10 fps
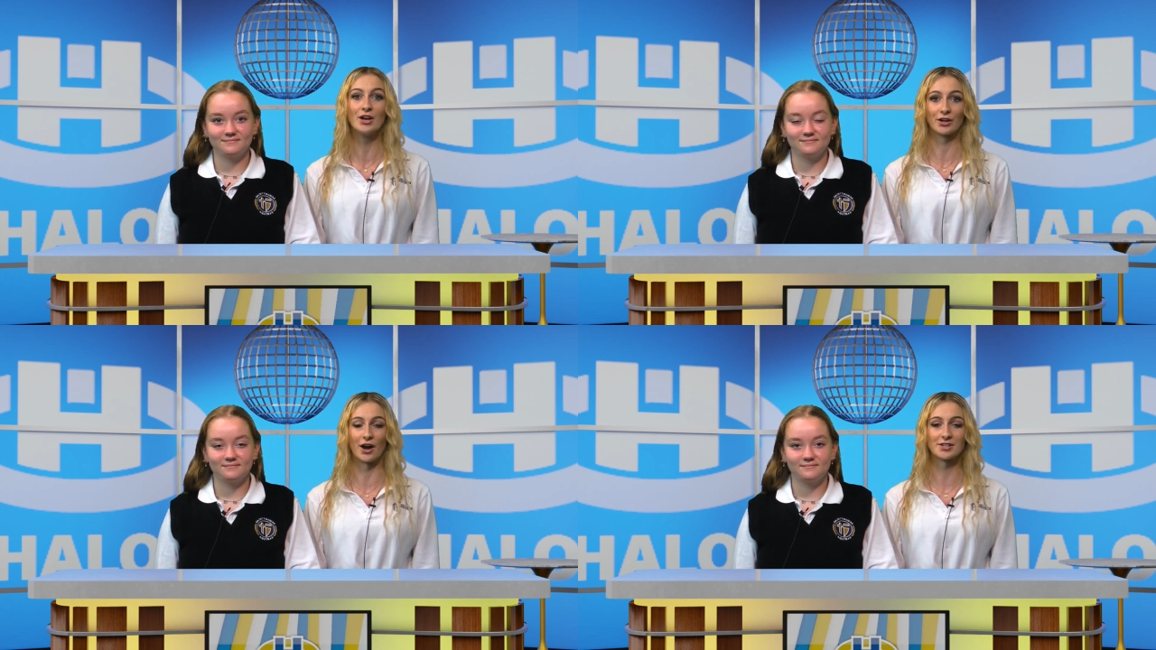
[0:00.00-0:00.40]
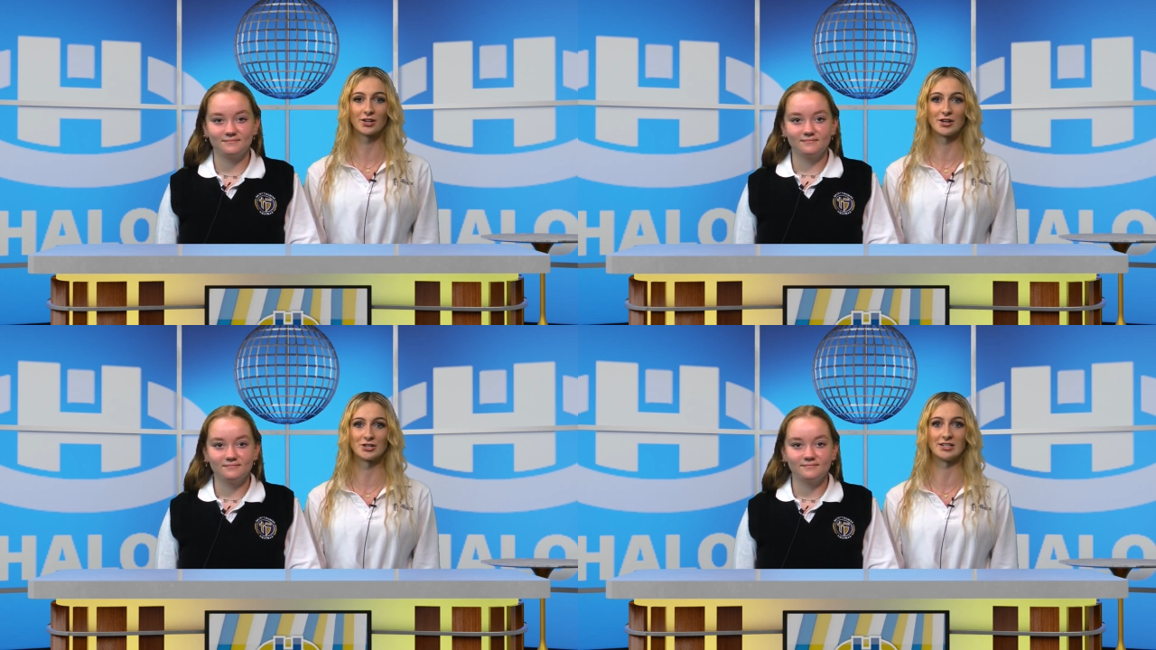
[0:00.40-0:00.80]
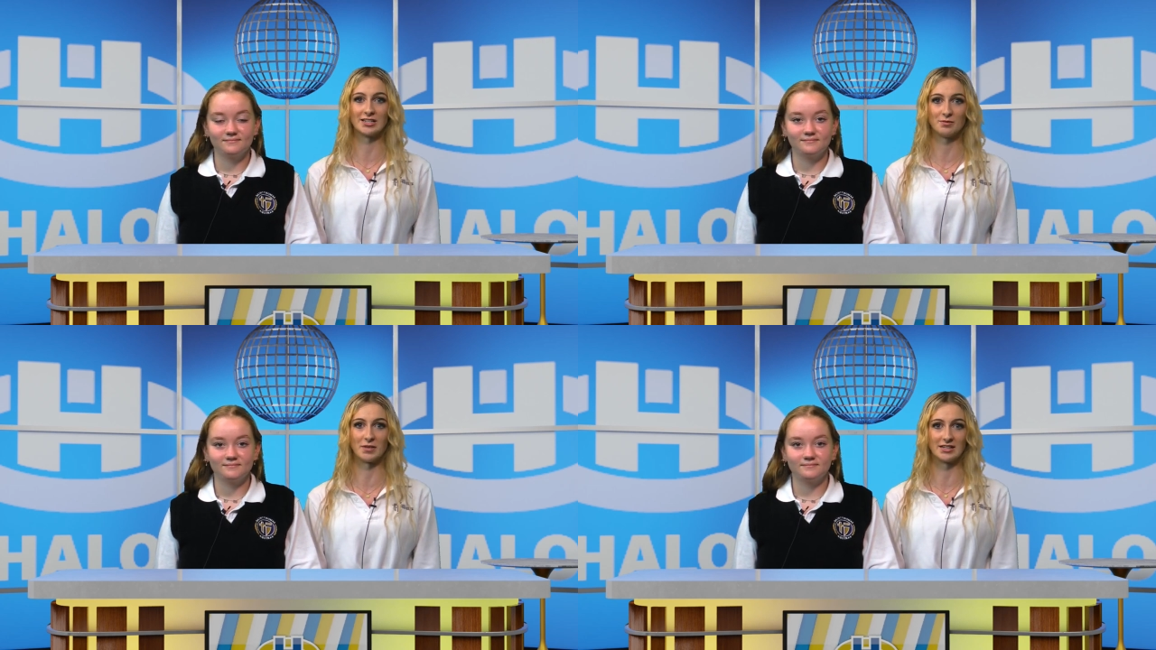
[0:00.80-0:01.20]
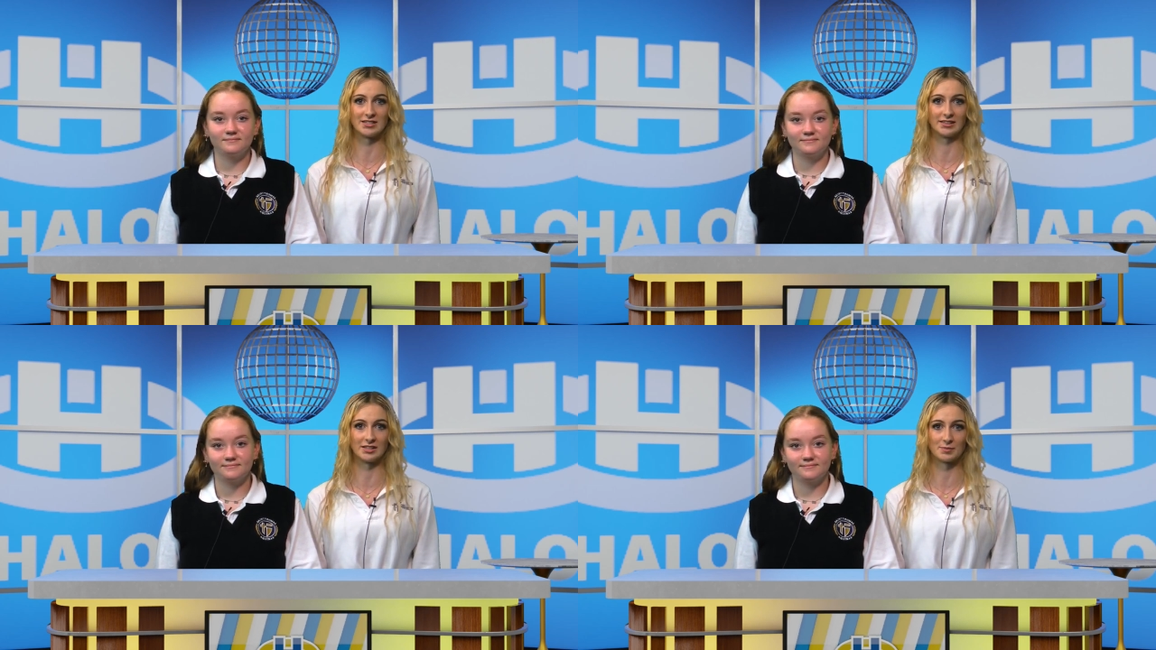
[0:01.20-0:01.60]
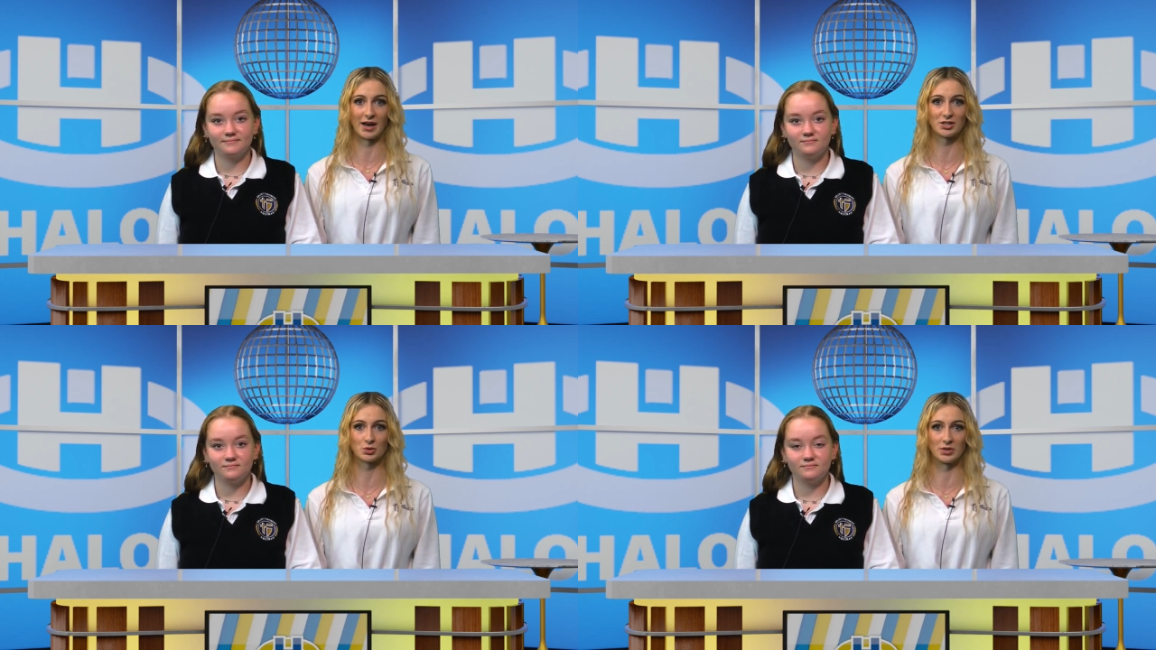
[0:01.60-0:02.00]
Speaker 1: Cross country did amazing this
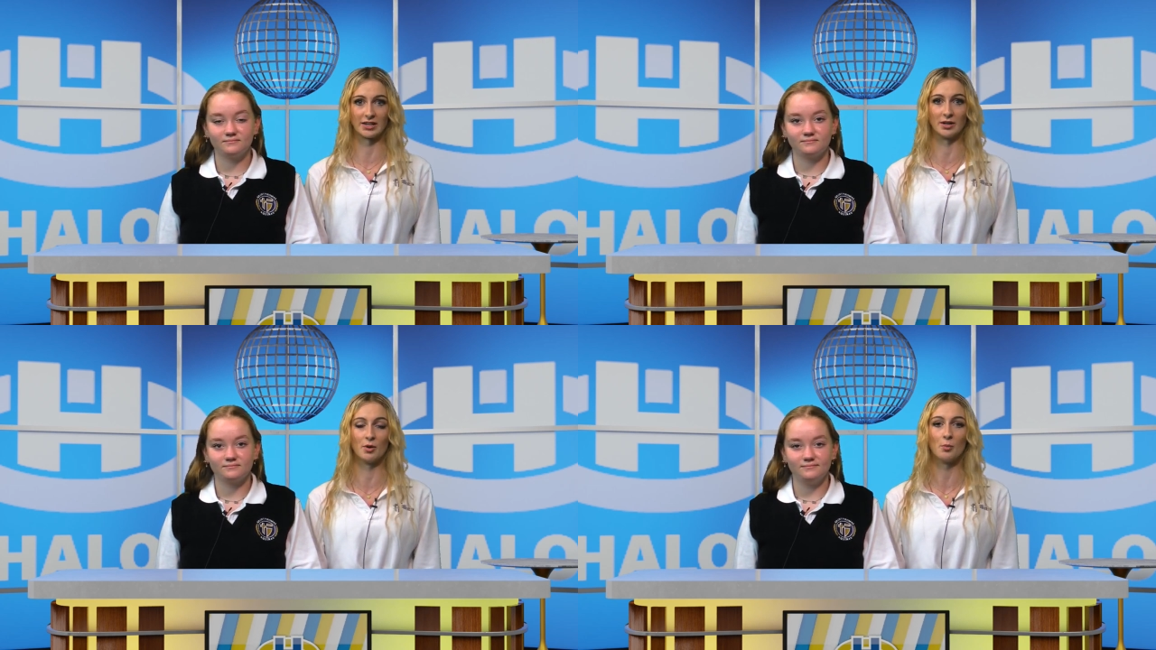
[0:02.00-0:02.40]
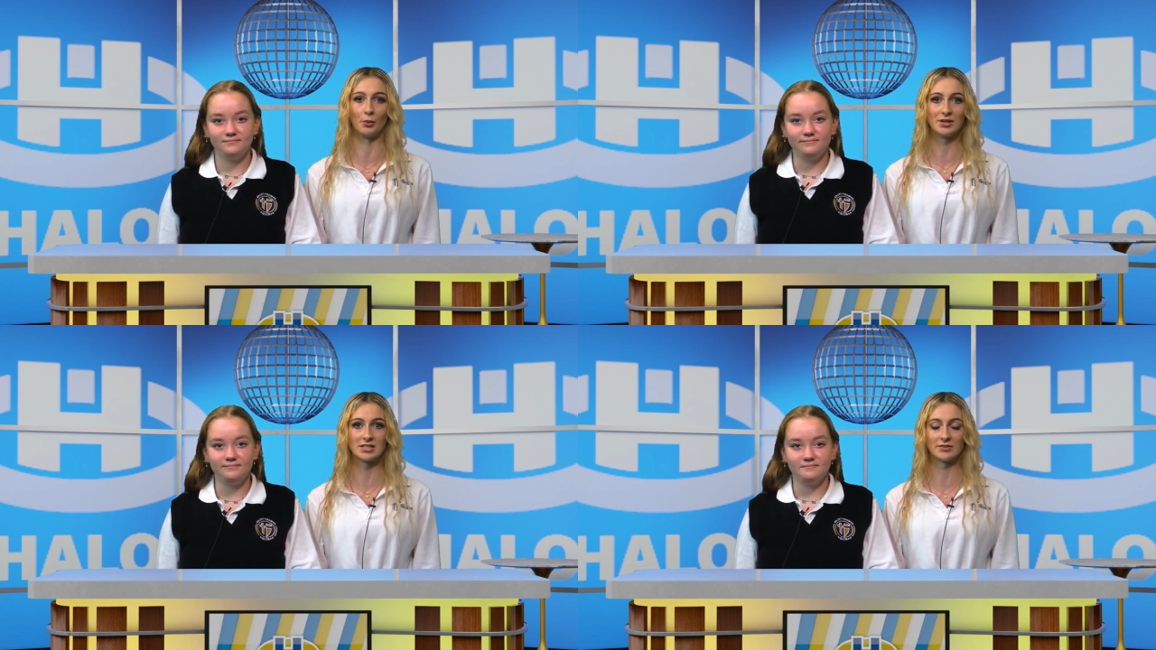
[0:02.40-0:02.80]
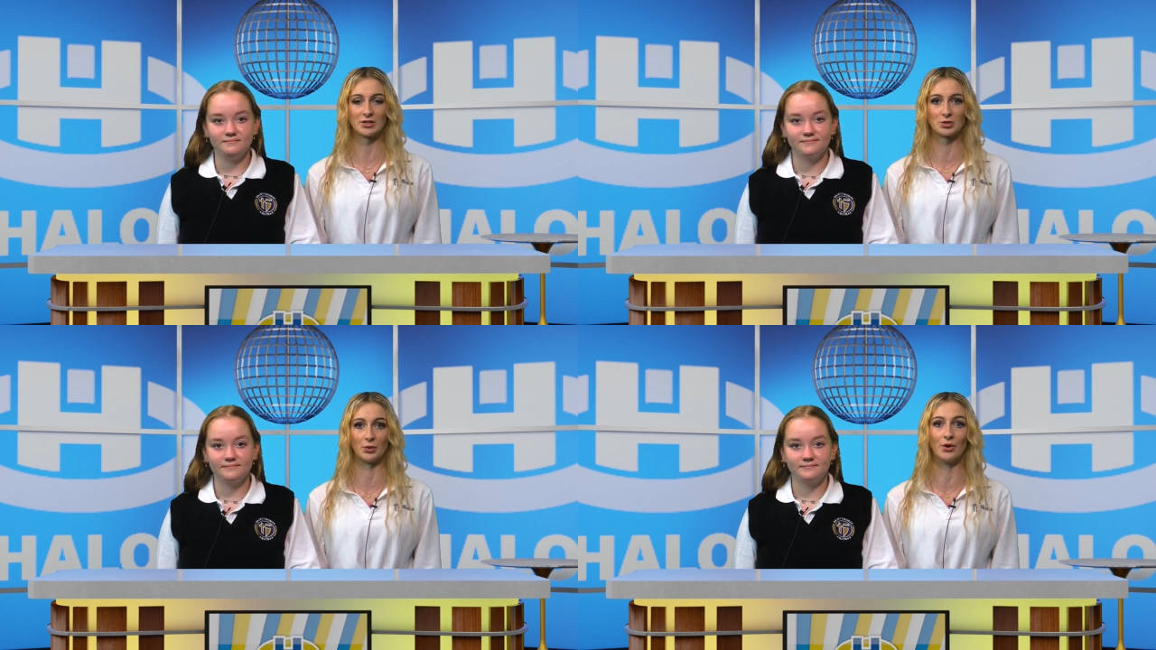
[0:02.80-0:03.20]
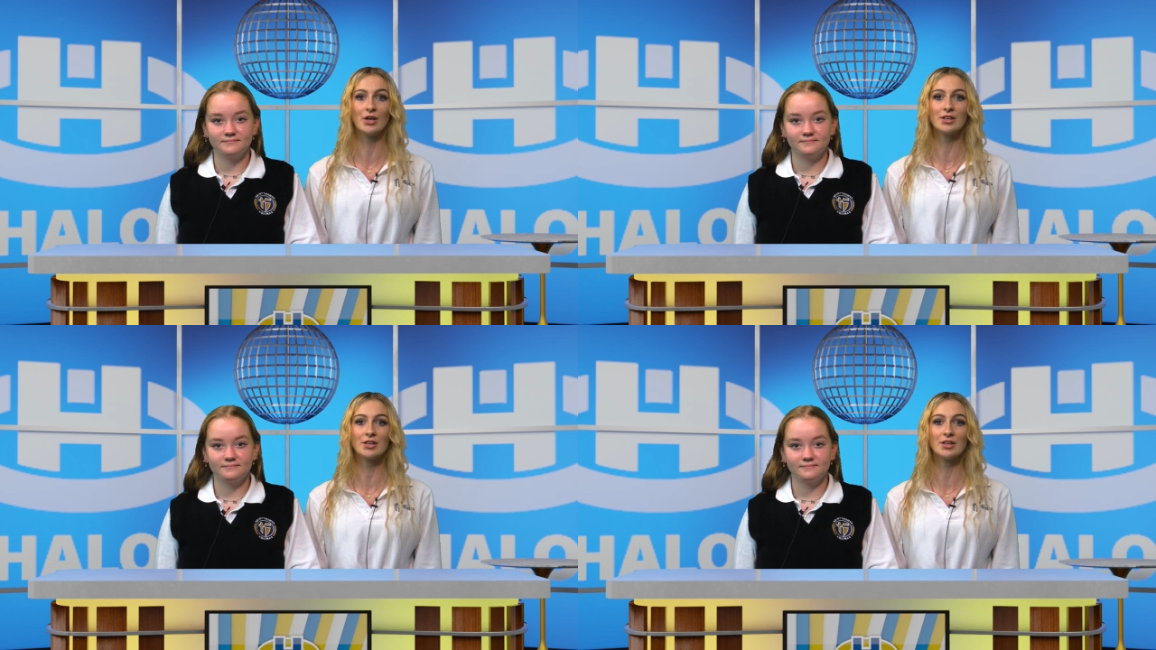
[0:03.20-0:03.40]
past weekend. Boys individual